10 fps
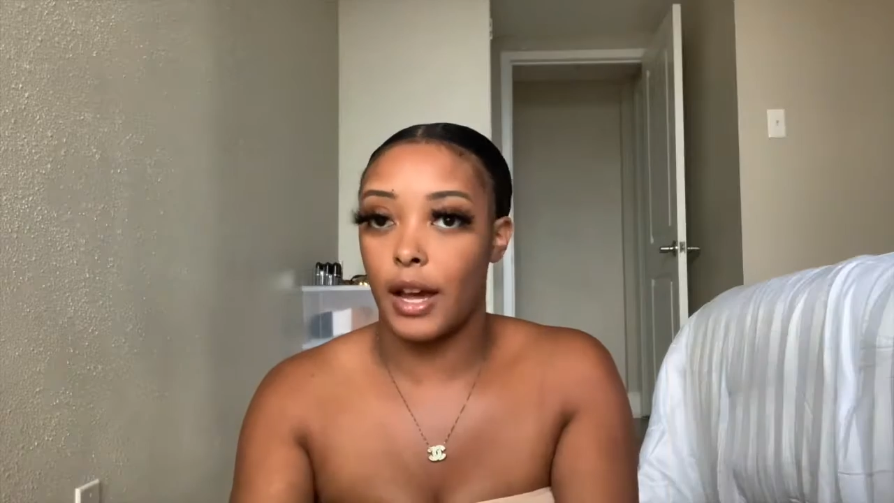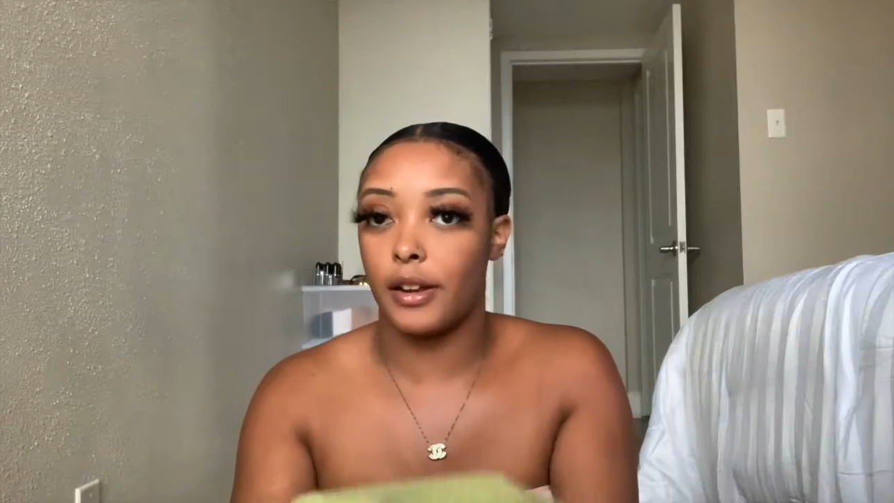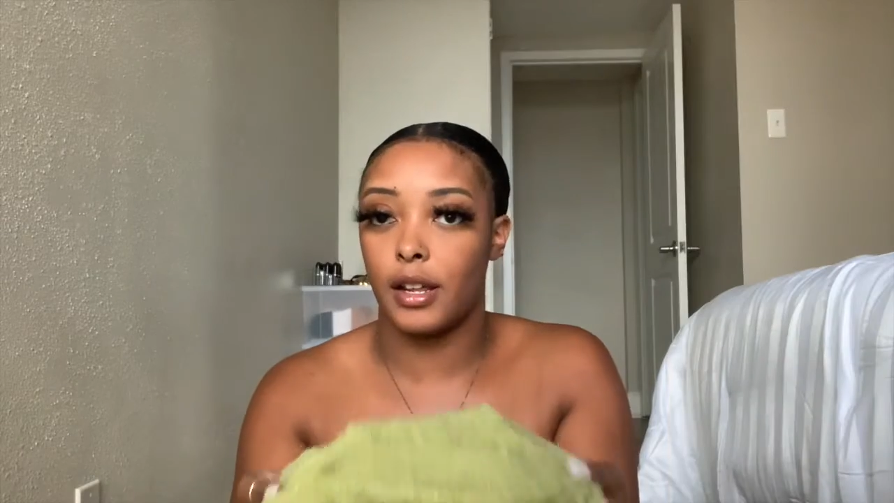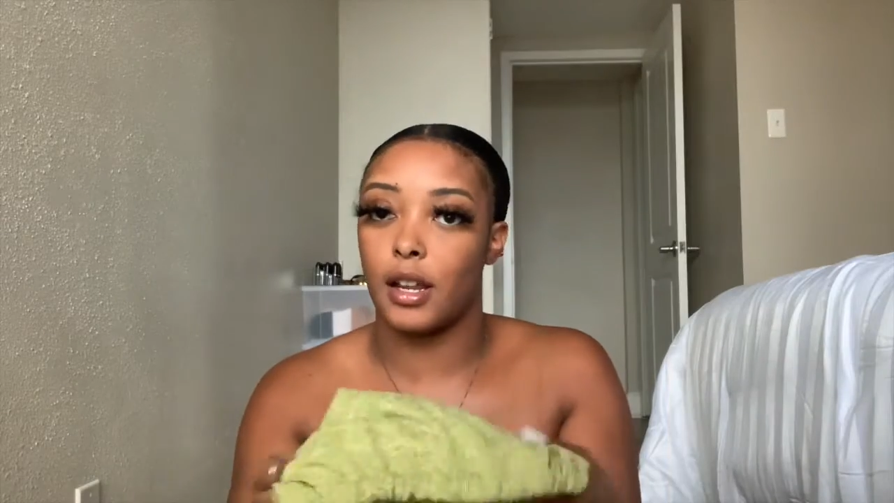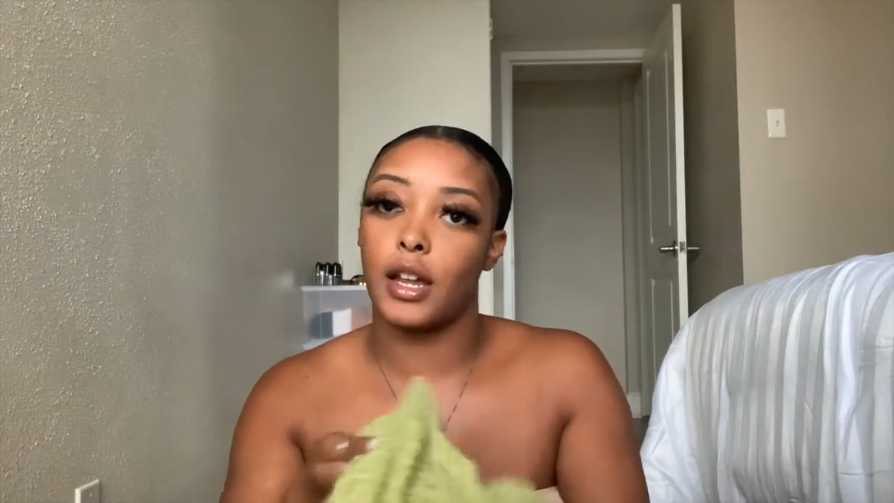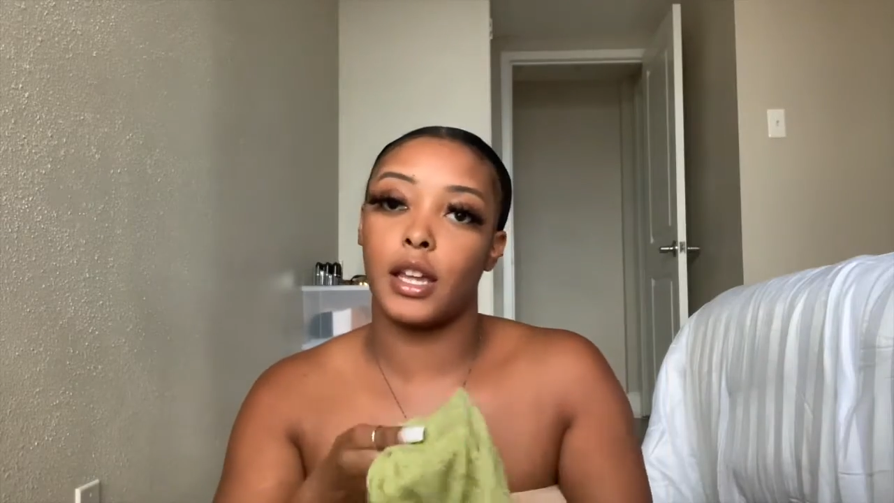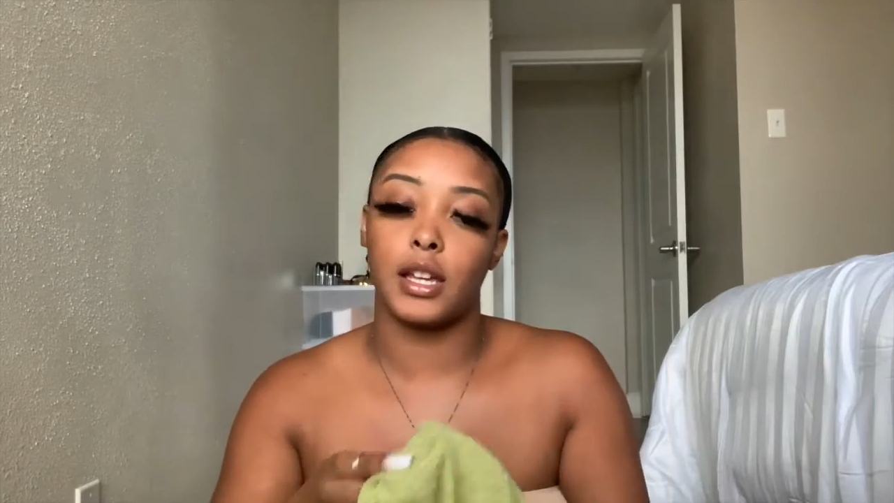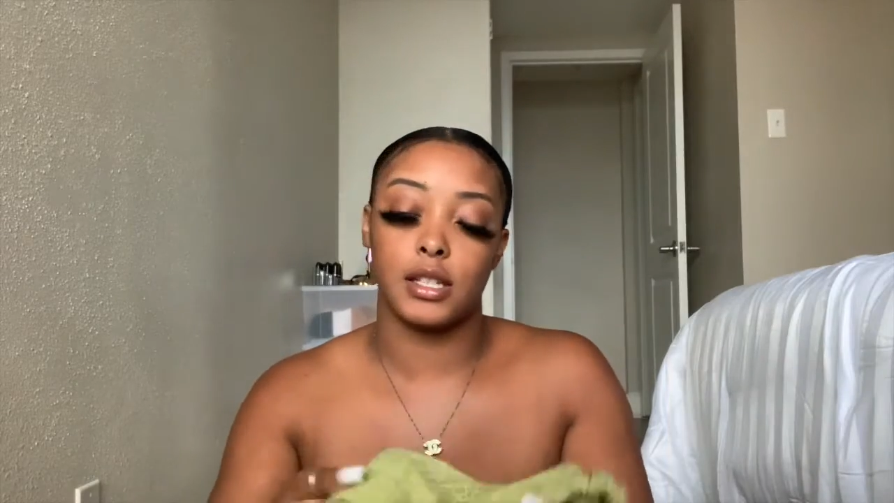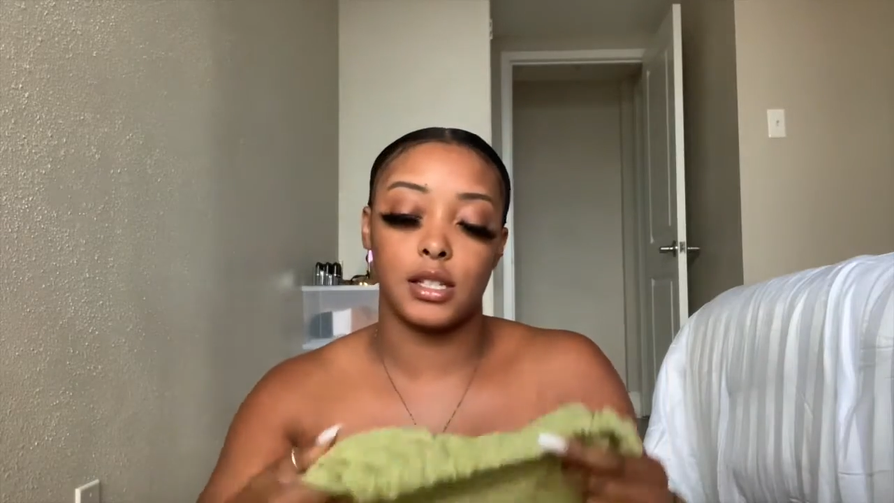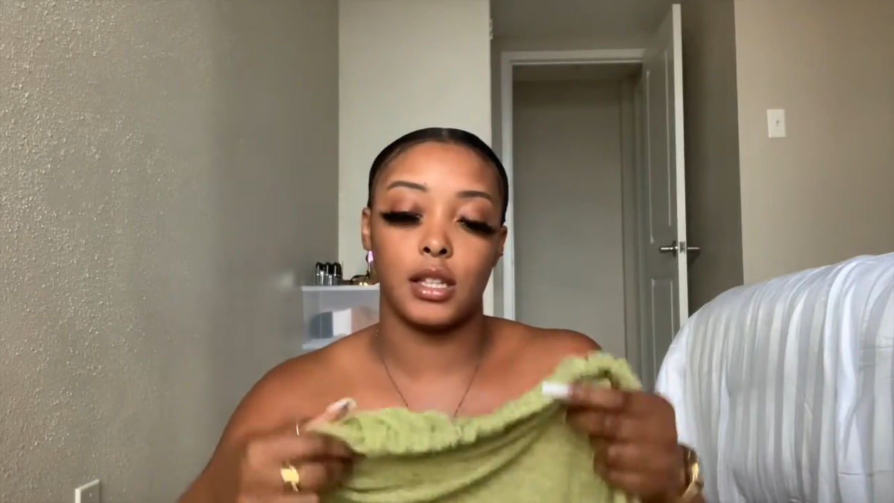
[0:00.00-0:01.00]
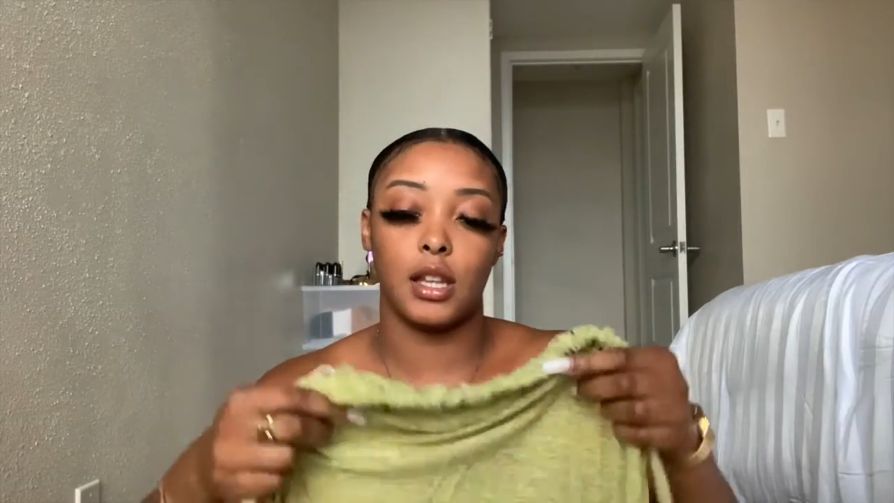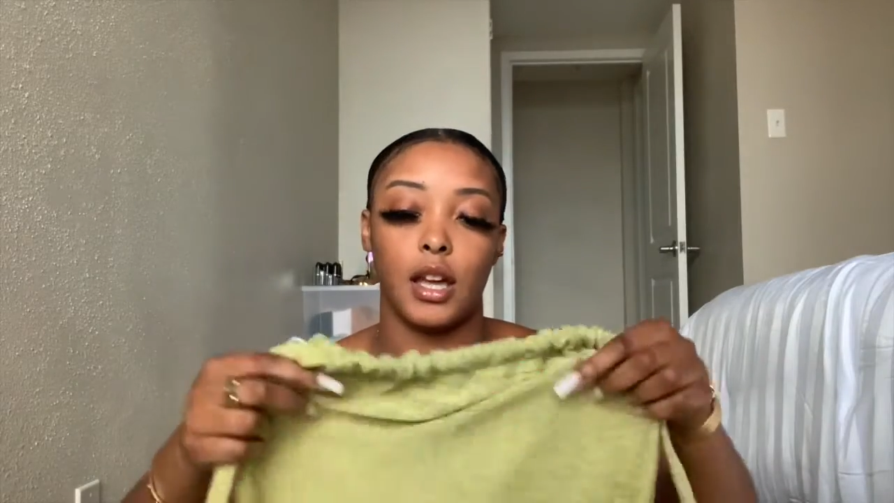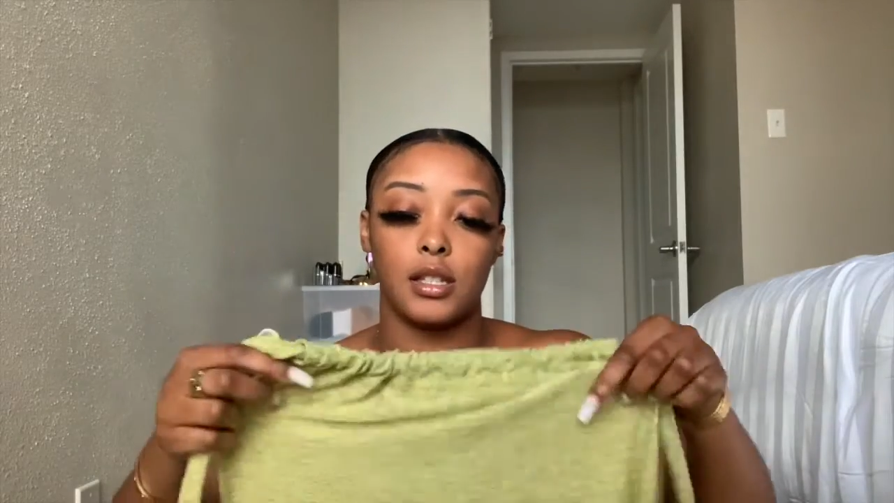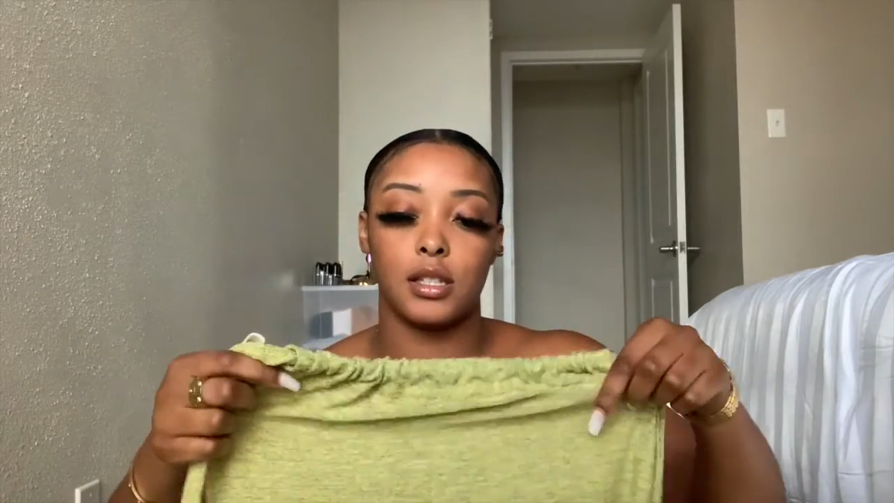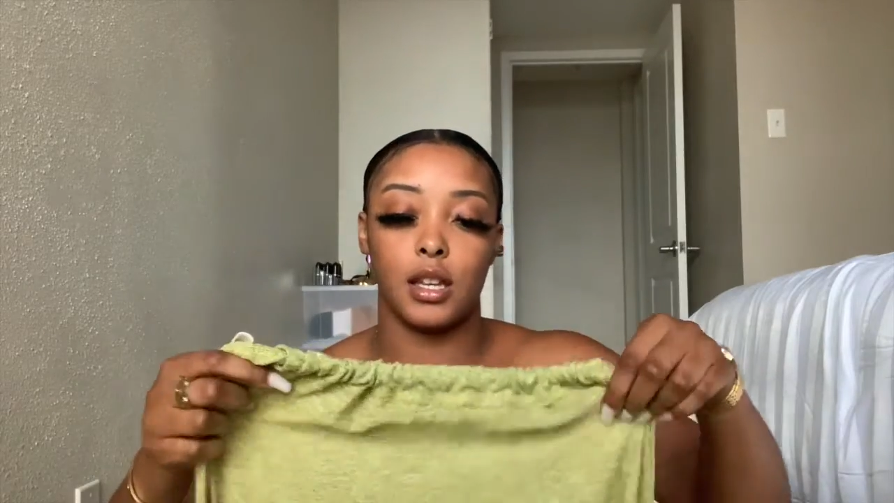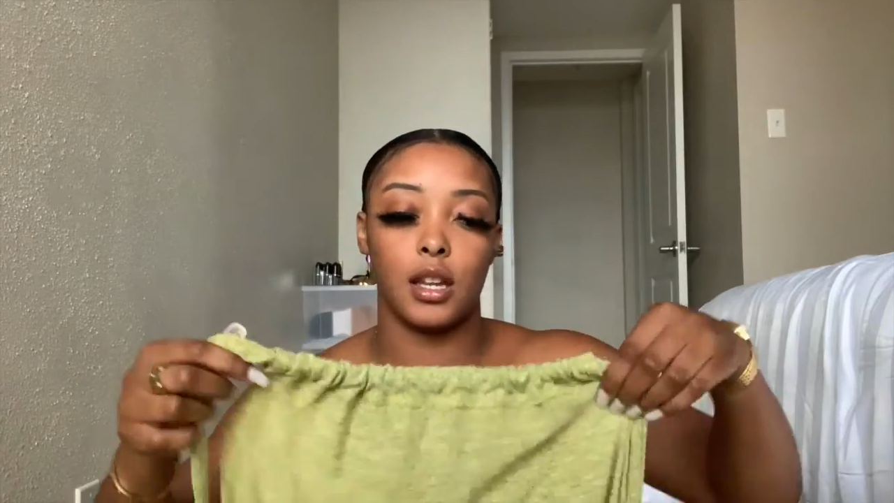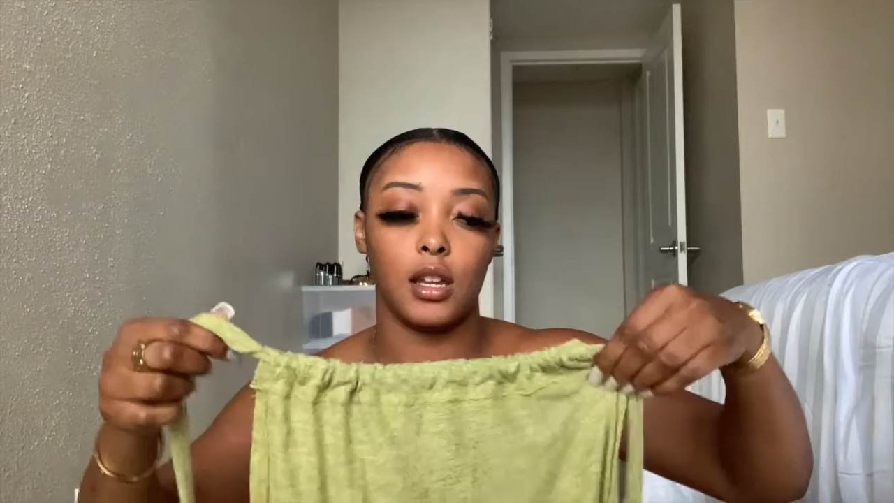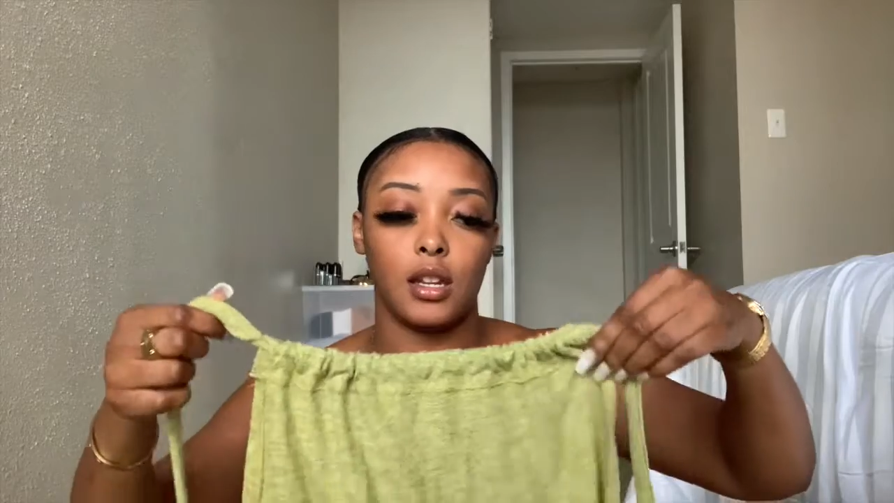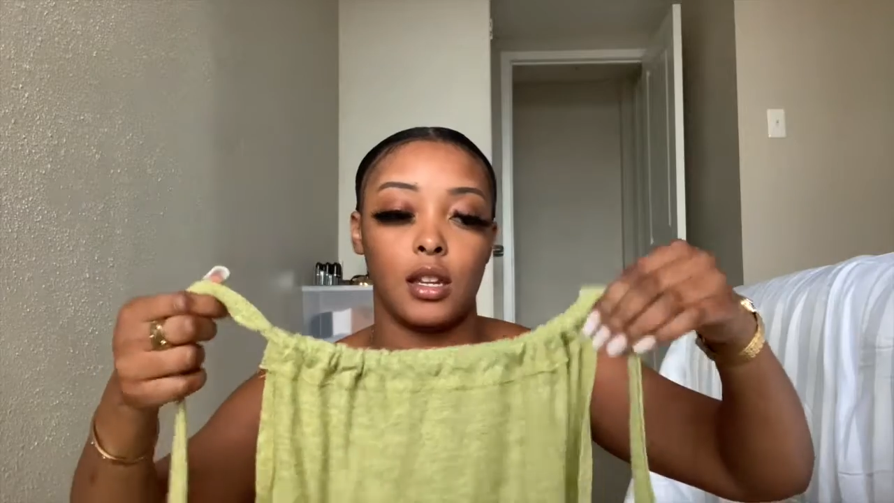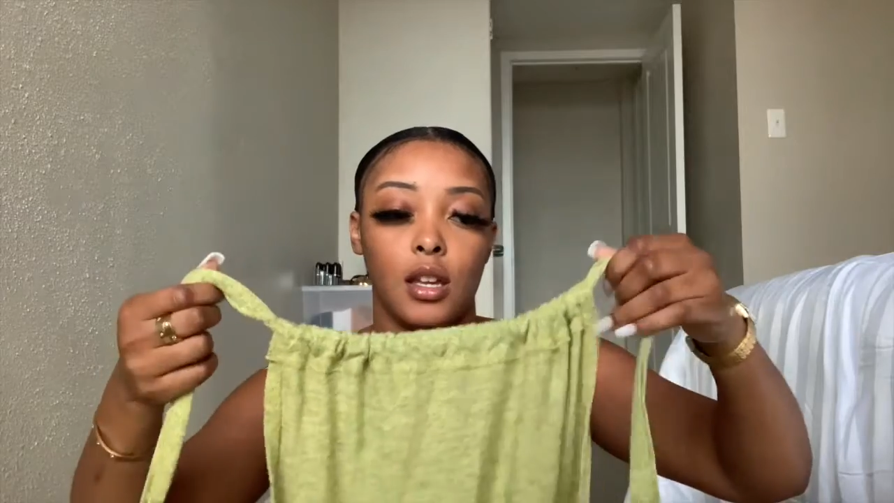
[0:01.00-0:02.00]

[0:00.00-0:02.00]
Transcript: down at it, I can't see that stain.